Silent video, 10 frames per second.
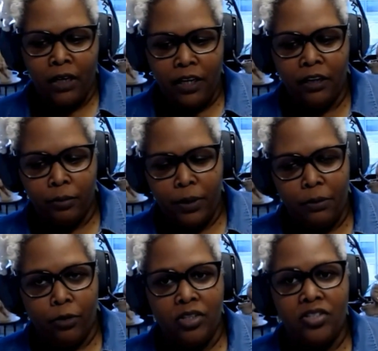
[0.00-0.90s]
younger
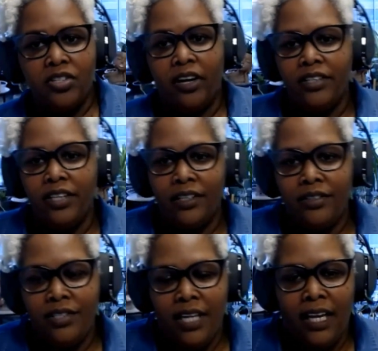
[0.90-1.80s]
people to start to
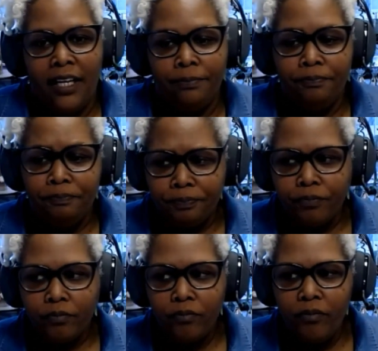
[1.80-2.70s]
understand
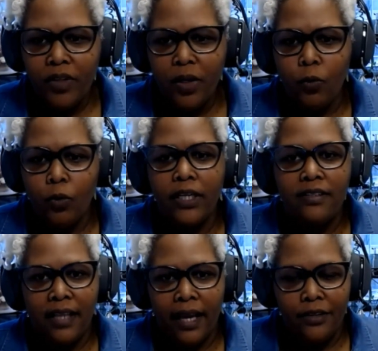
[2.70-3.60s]
what
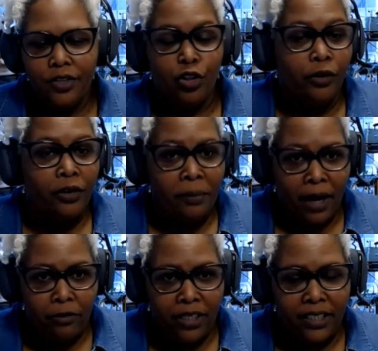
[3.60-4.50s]
it's like to learn
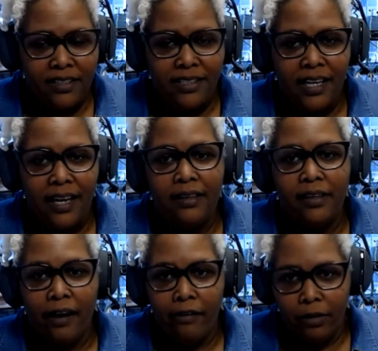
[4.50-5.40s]
about real estate
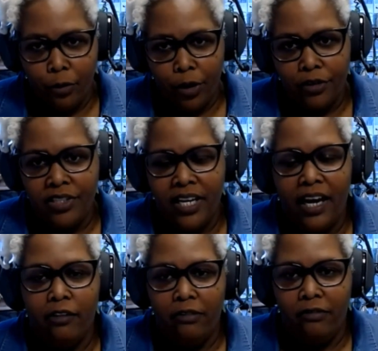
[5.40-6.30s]
and how it works and
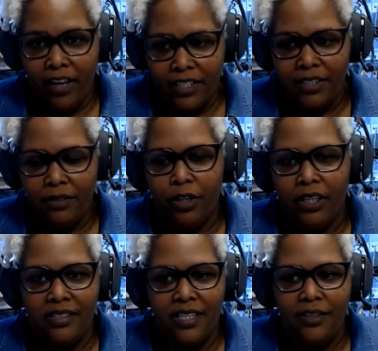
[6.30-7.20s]
how to invest in
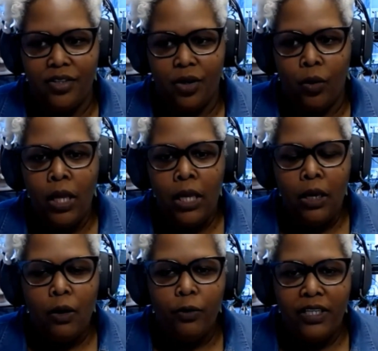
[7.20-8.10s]
real estate. So
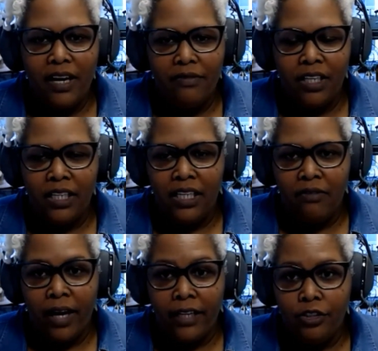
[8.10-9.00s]
we definitely
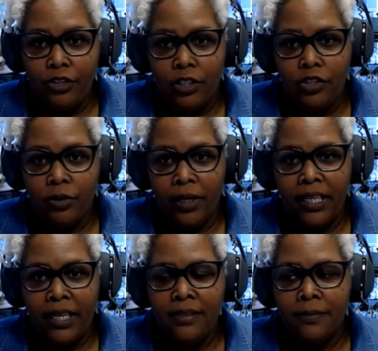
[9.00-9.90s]
invite you to
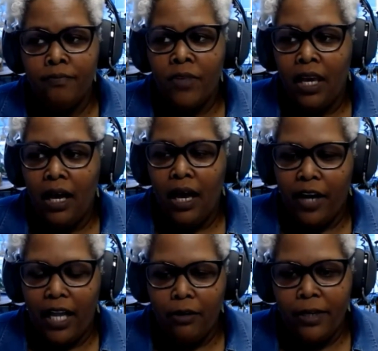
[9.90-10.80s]
join us.
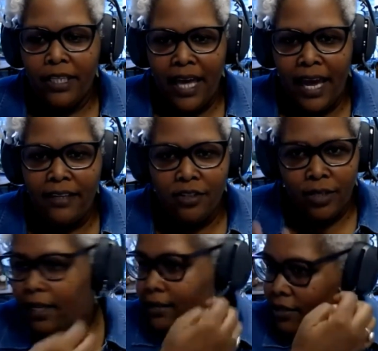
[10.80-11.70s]
Following that,
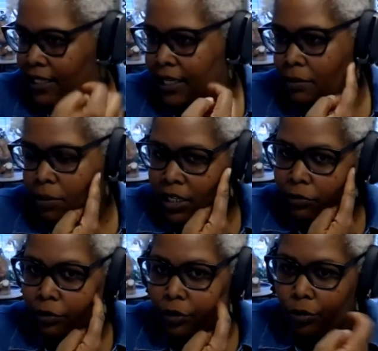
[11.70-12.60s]
so that's again
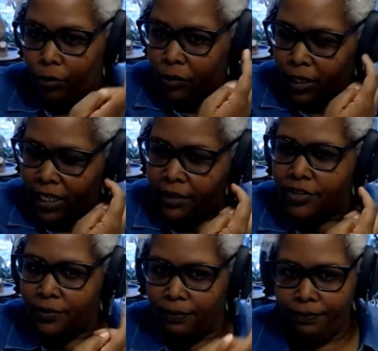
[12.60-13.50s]
meeting for 3
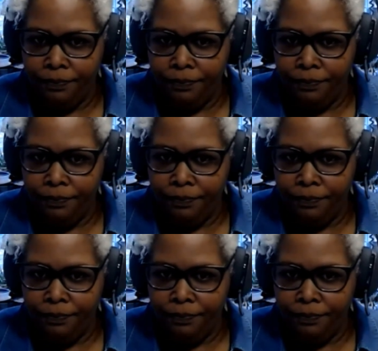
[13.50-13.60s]
weeks.